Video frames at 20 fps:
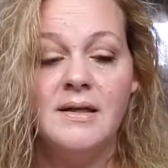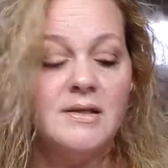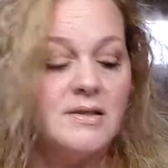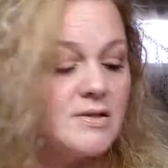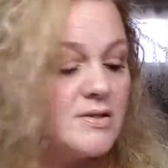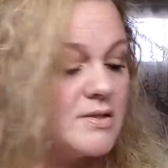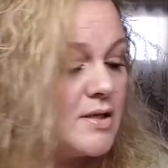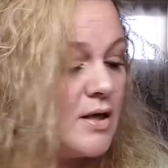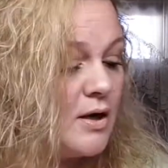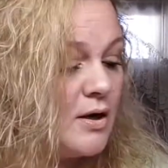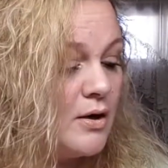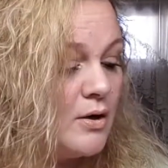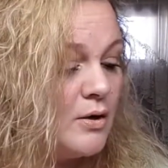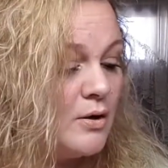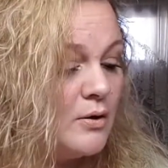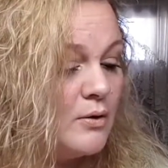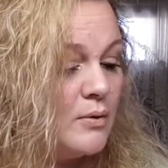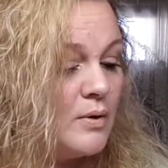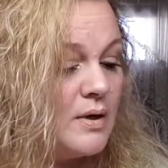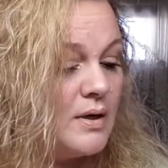
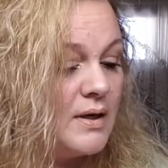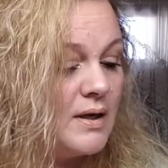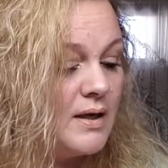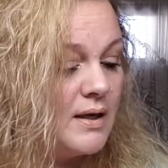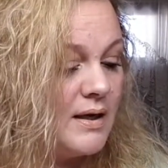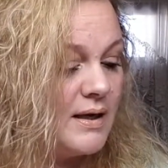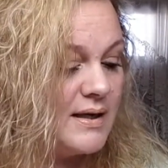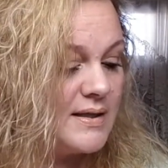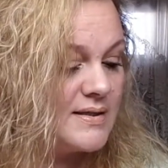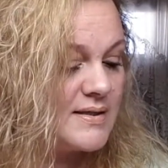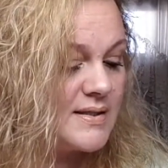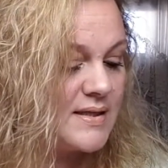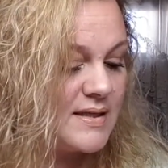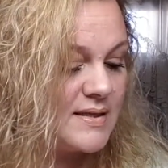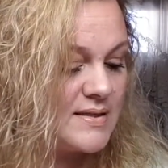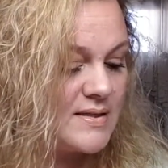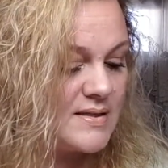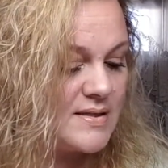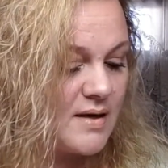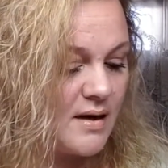So let's
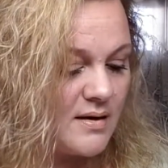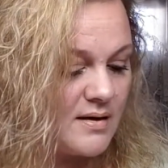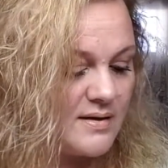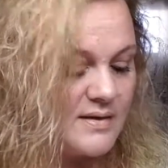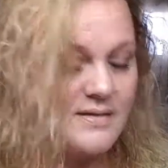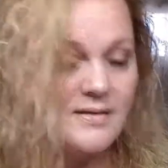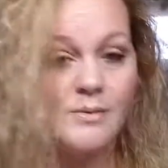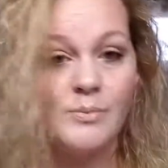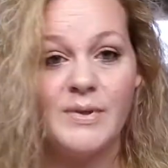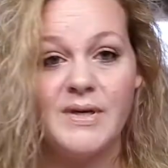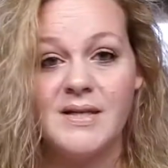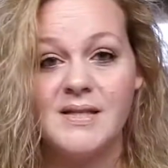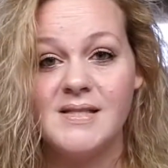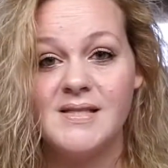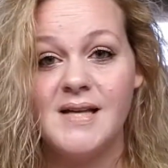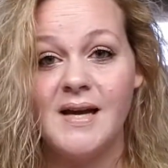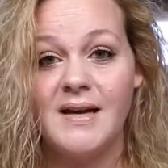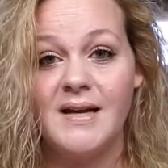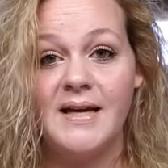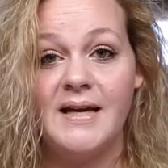get started. This will be
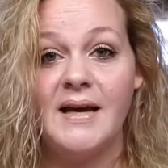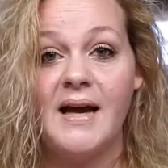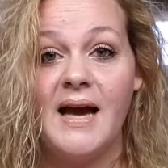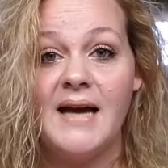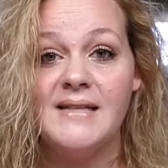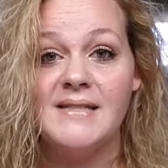exciting.